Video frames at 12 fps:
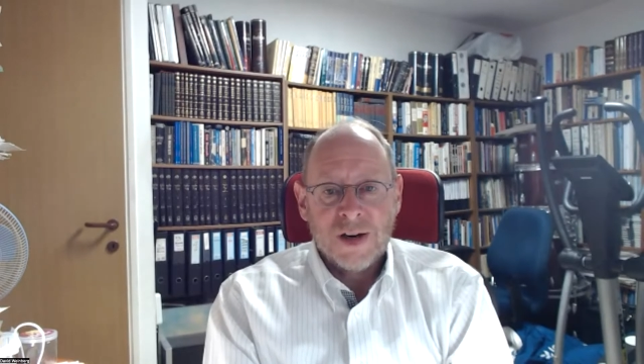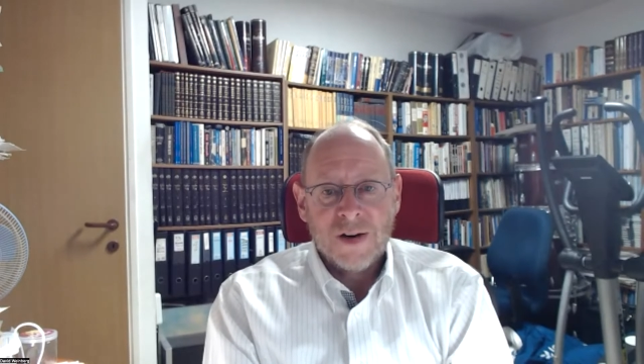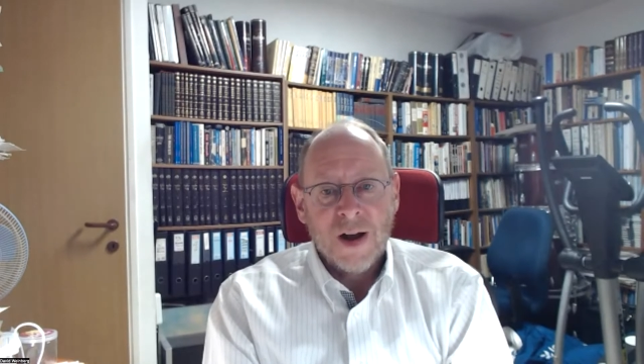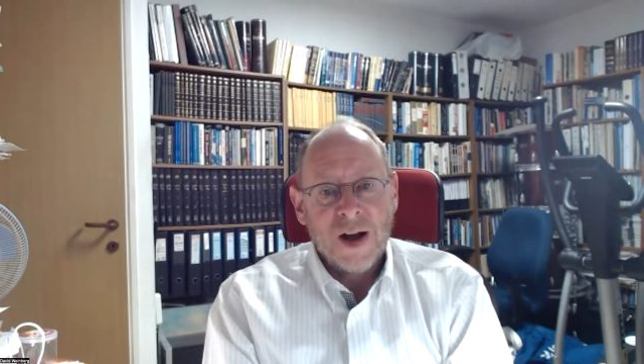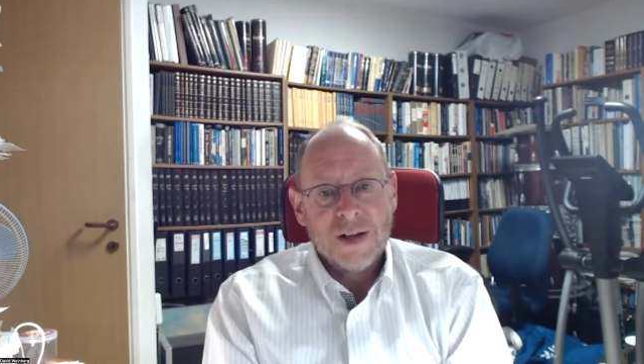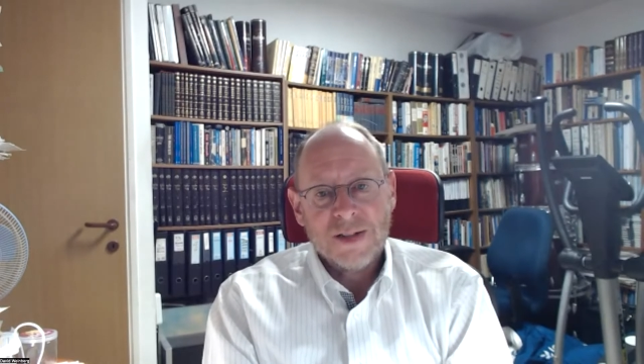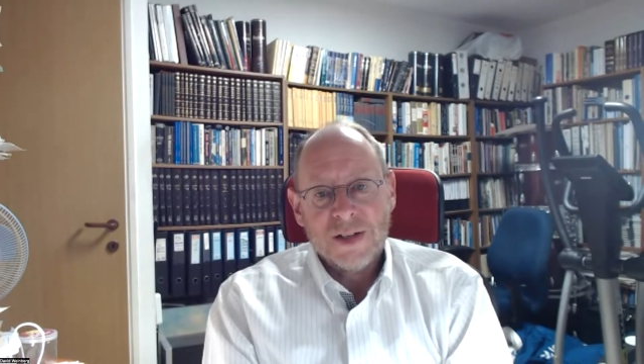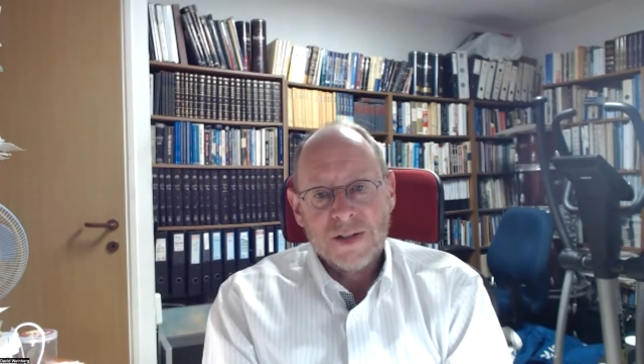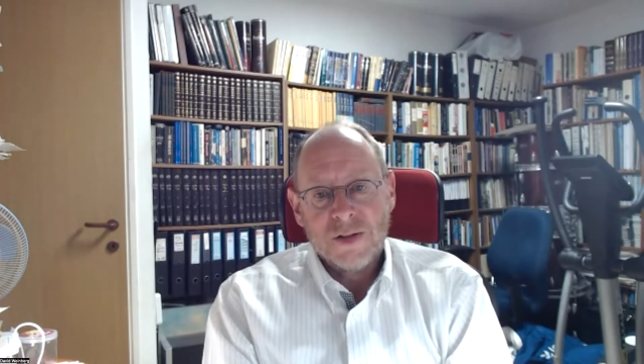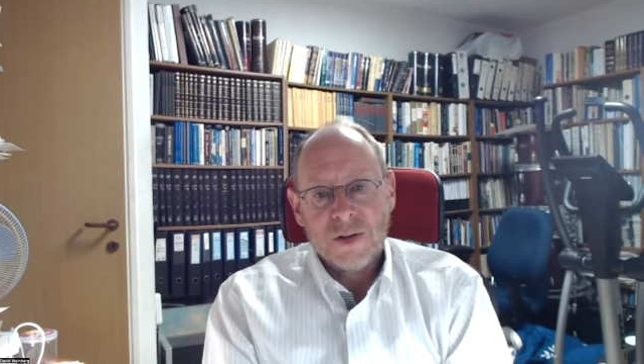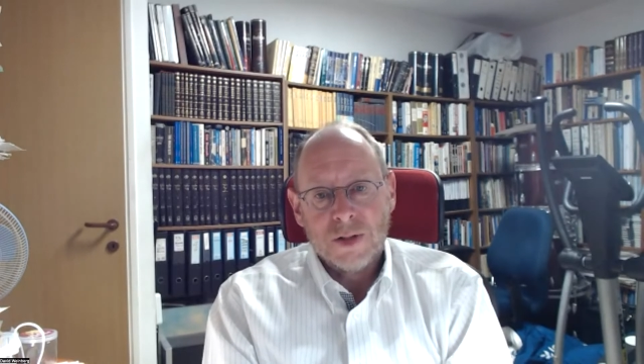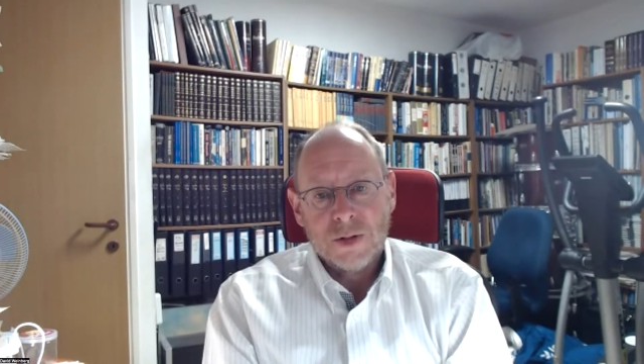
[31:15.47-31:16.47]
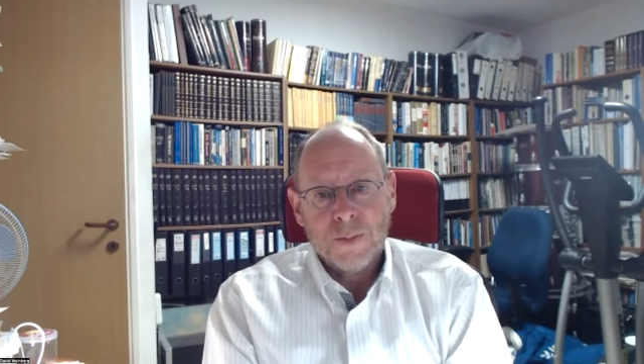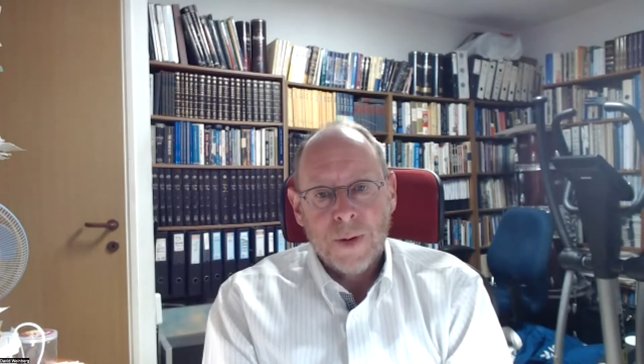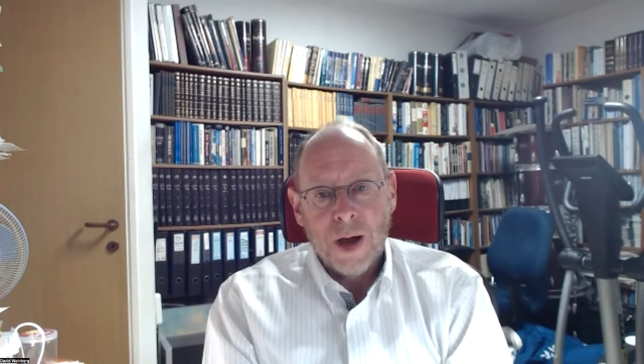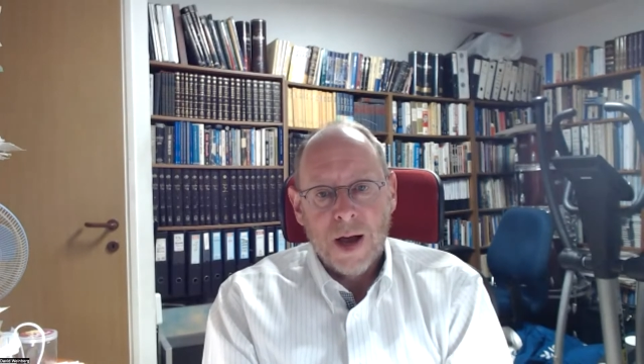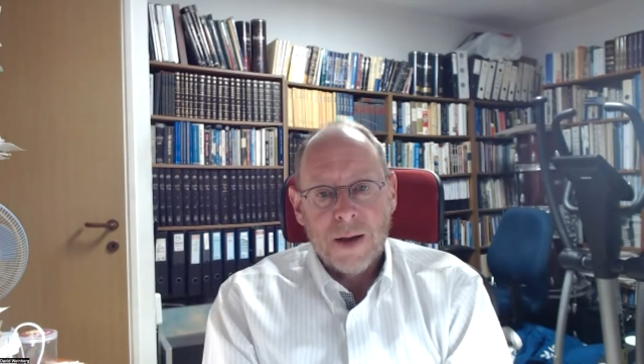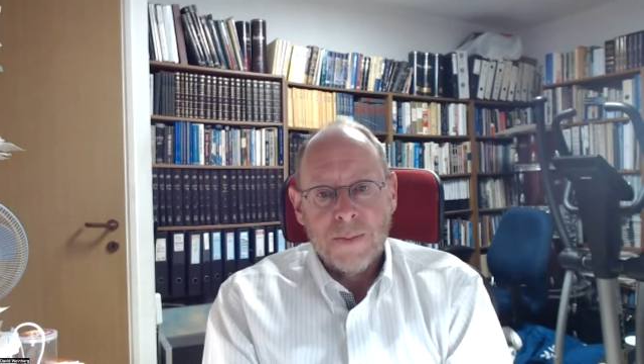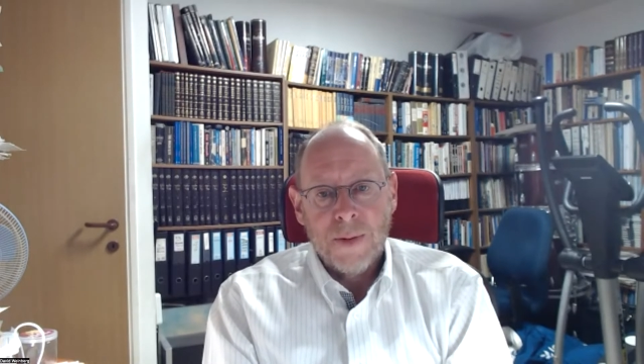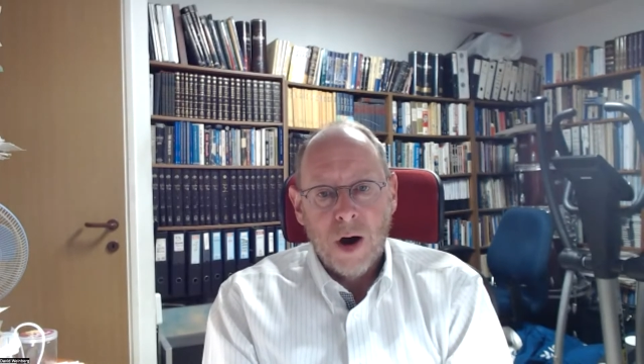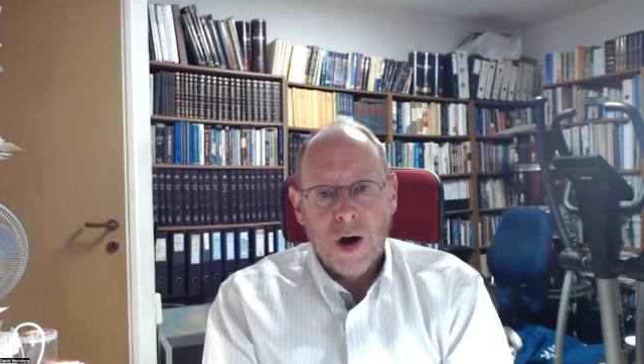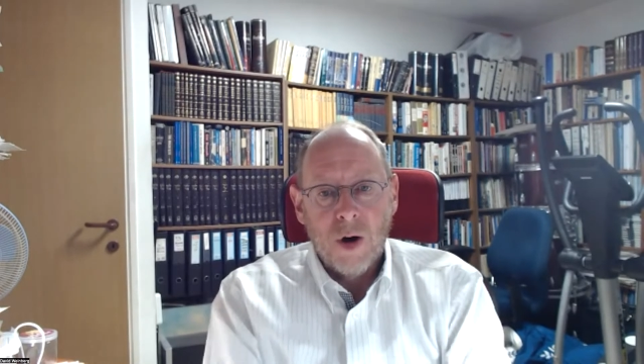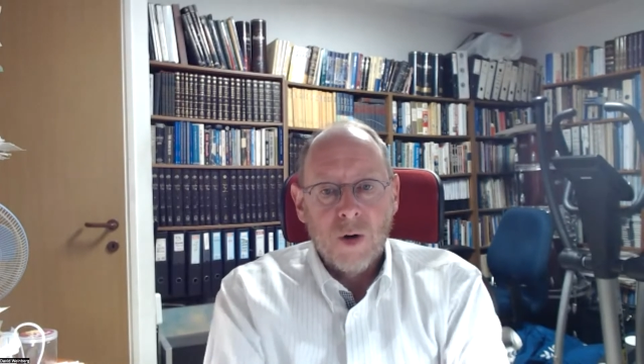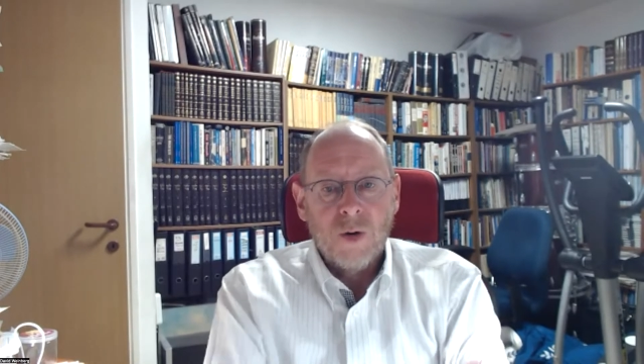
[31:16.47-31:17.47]
across Israel's
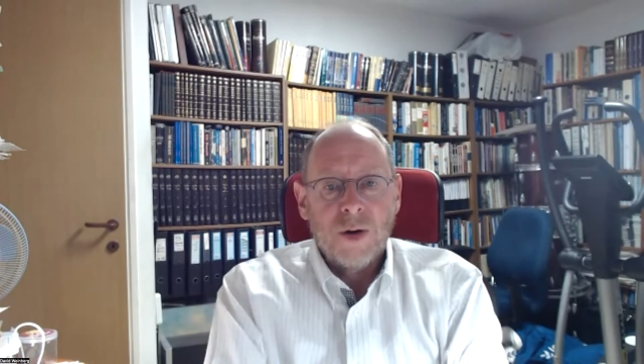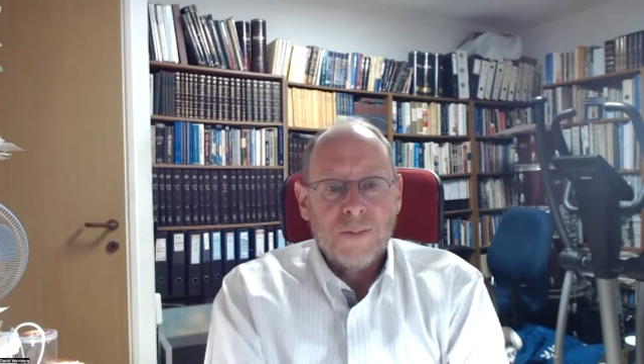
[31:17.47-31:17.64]
bow